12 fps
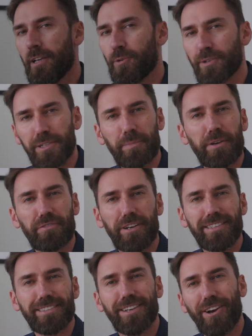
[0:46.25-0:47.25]
What's up, my
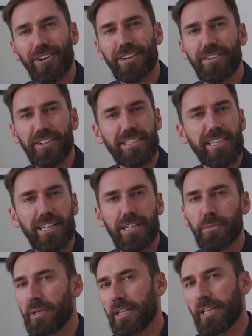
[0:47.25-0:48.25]
friend? Arnt Eriksen
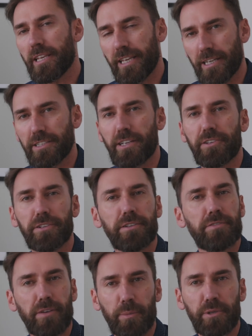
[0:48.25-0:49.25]
here with yet another
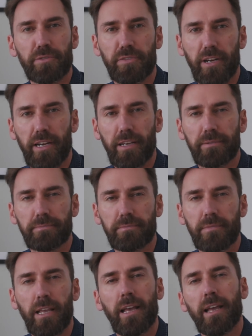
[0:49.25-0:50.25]
5-Minute Friday.
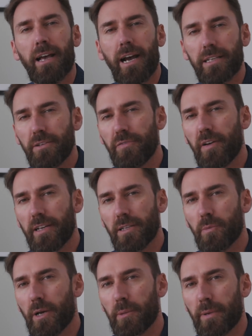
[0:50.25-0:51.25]
I defined
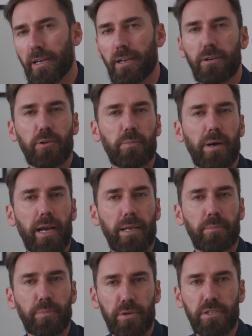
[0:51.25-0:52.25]
a while back ago my
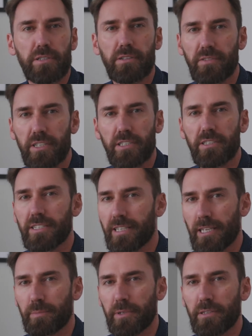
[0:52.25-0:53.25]
personal vision
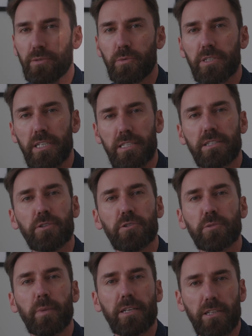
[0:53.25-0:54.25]
statement, which is to
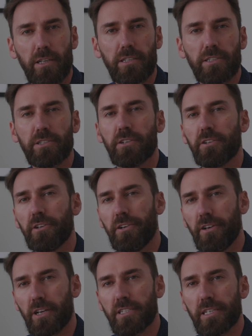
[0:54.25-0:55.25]
use my knowledge,
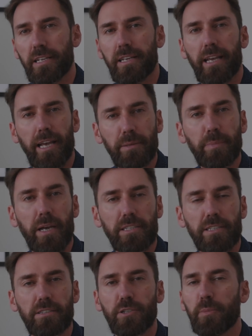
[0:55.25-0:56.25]
curiosity and
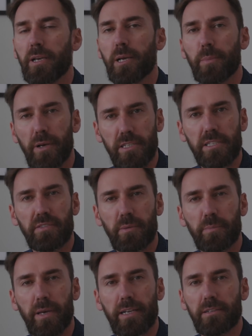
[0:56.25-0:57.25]
passion to make a positive
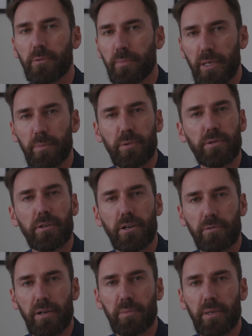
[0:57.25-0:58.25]
impact on people
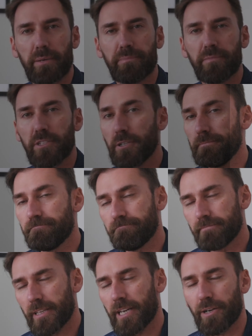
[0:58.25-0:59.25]
around me. So
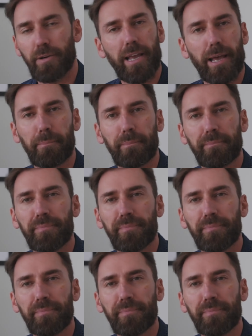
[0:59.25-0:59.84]
here I am.